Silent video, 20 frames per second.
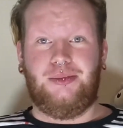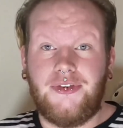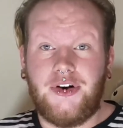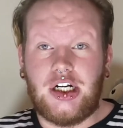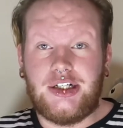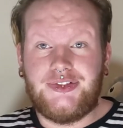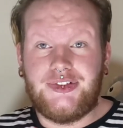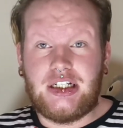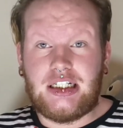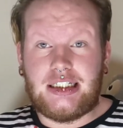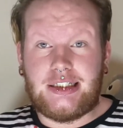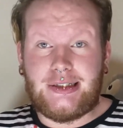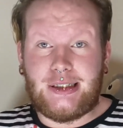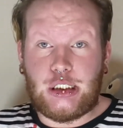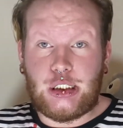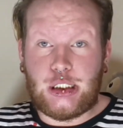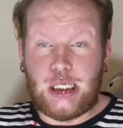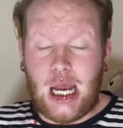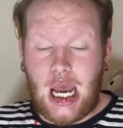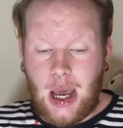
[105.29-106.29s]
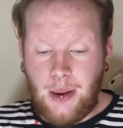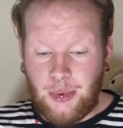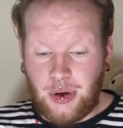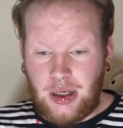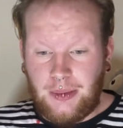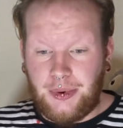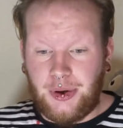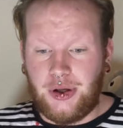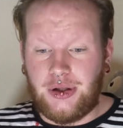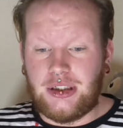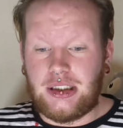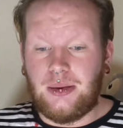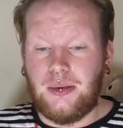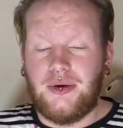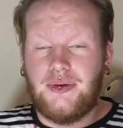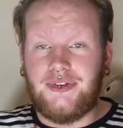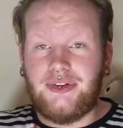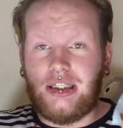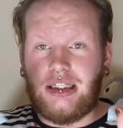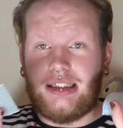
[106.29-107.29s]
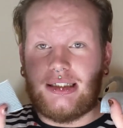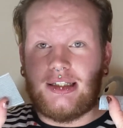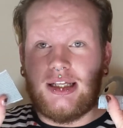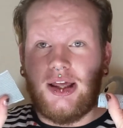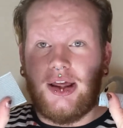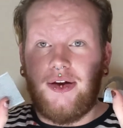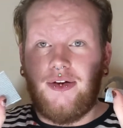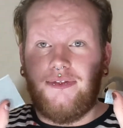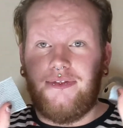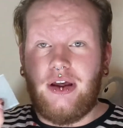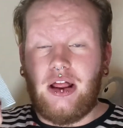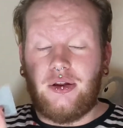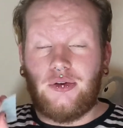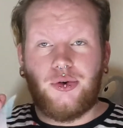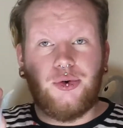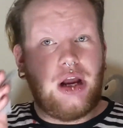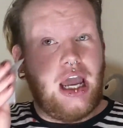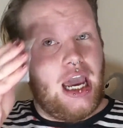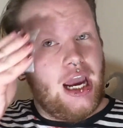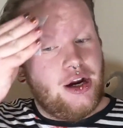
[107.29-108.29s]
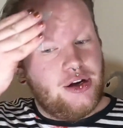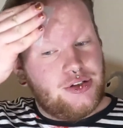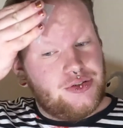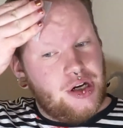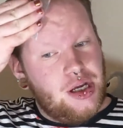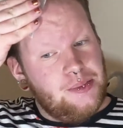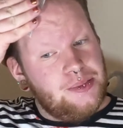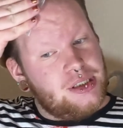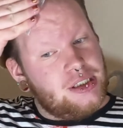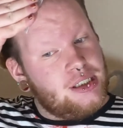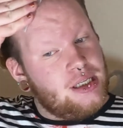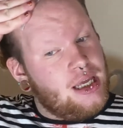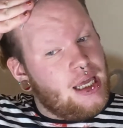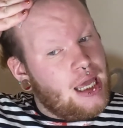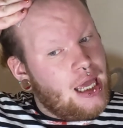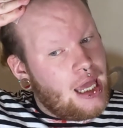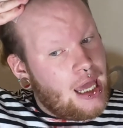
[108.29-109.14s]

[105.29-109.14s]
First things first, I'm going to put some of these Velcro hair strips